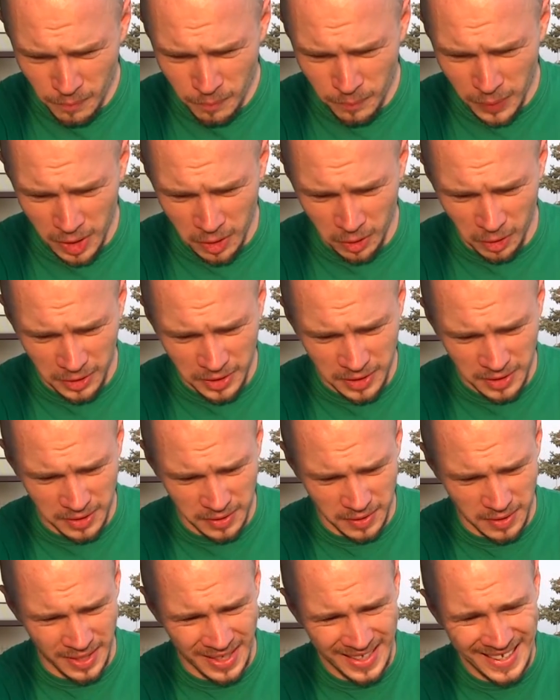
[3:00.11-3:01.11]
because
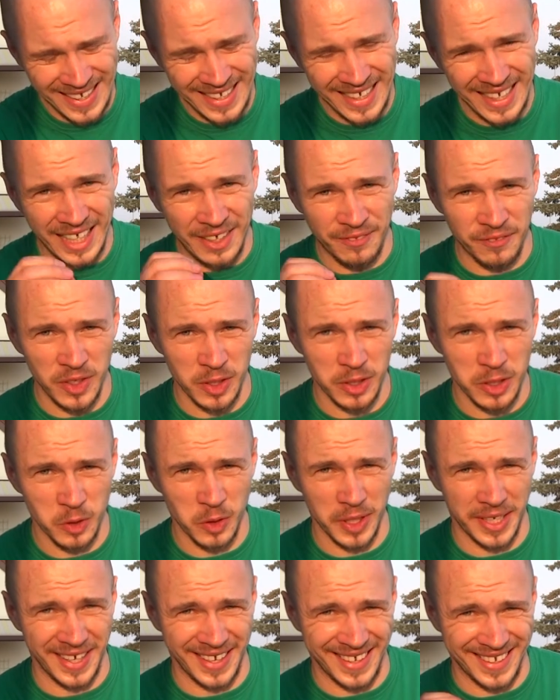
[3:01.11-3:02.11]
if you do
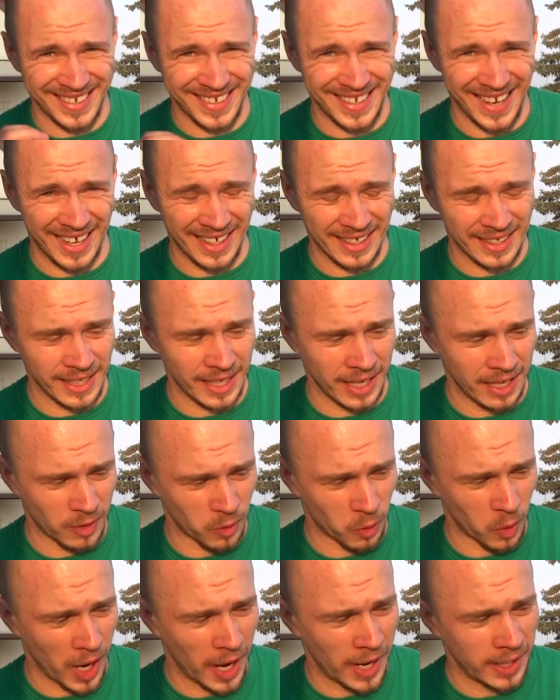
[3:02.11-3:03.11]
it exactly and
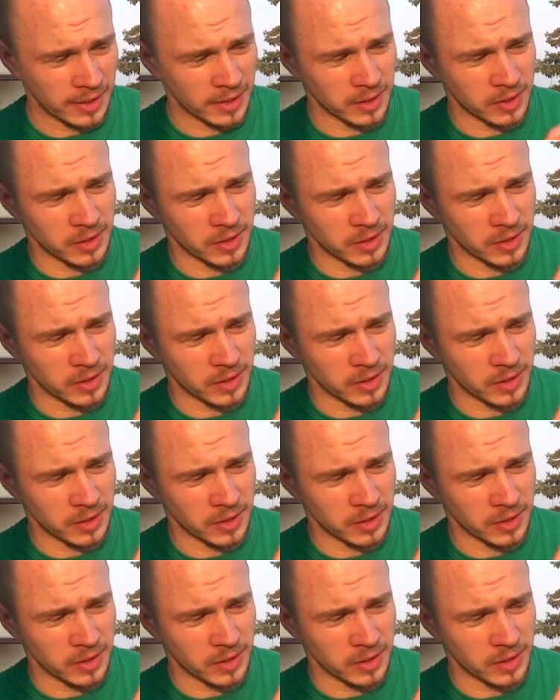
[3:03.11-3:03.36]
right,